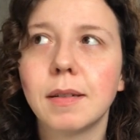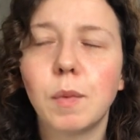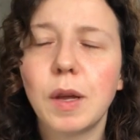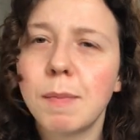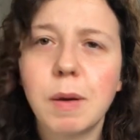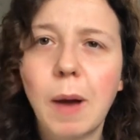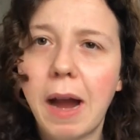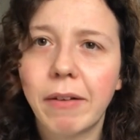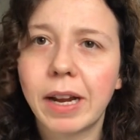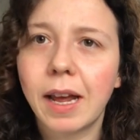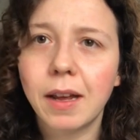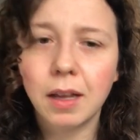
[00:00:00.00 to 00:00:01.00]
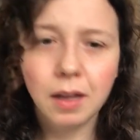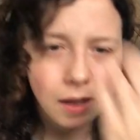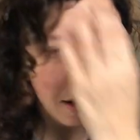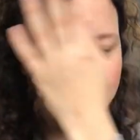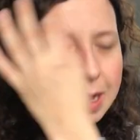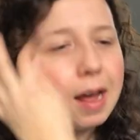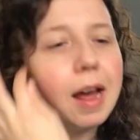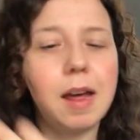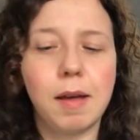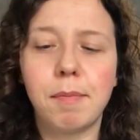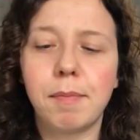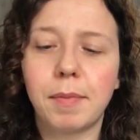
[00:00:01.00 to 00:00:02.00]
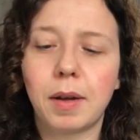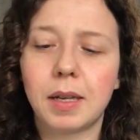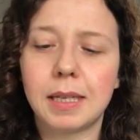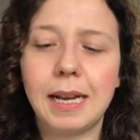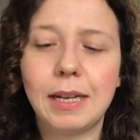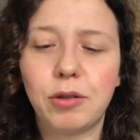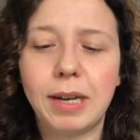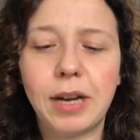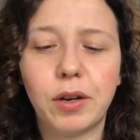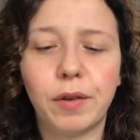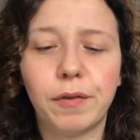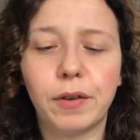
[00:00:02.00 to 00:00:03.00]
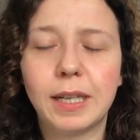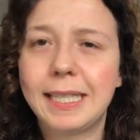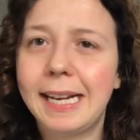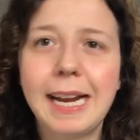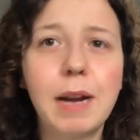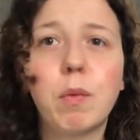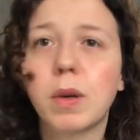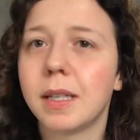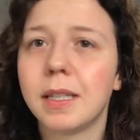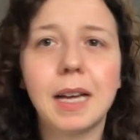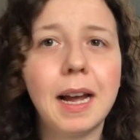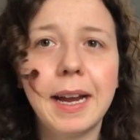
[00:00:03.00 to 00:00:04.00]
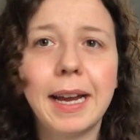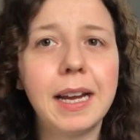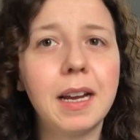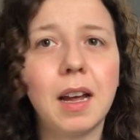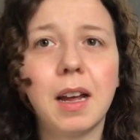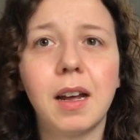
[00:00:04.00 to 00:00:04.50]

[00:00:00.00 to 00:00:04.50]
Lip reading: with me wearing it. Because I literally had it on for a day. It wasn't tight.